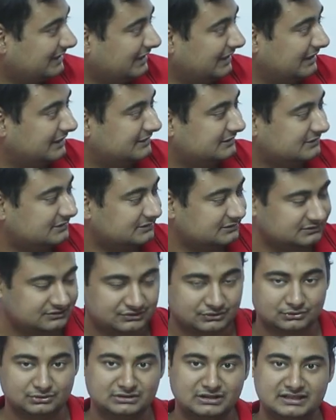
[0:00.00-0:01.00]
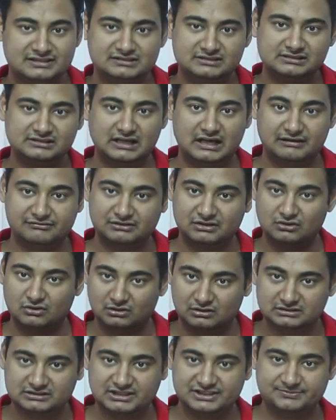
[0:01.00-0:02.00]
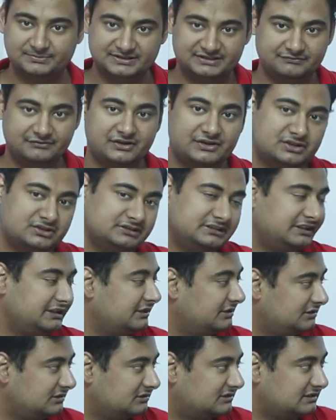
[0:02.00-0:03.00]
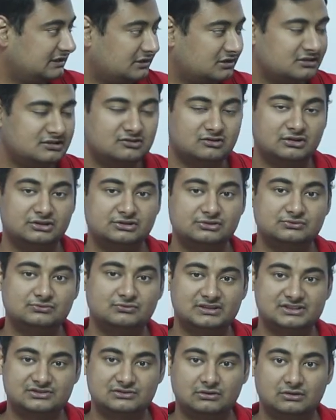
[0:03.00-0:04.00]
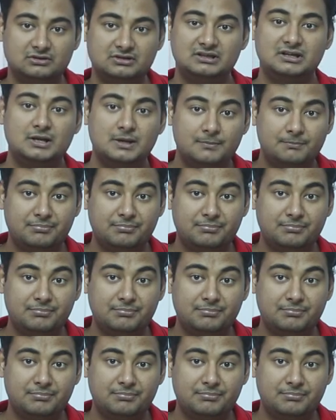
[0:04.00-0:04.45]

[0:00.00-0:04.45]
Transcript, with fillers: and so nasa after all the specification they settled onto what's called